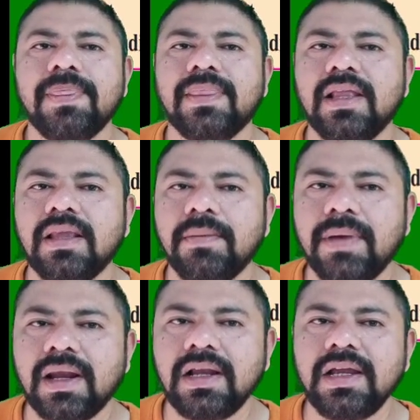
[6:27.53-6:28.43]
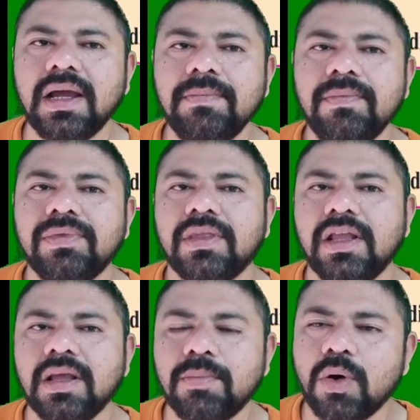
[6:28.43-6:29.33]
then the beryllium,
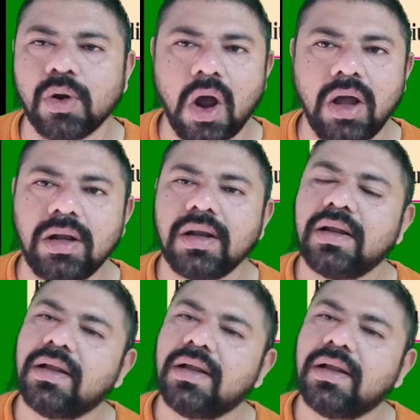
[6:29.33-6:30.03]
then the boron,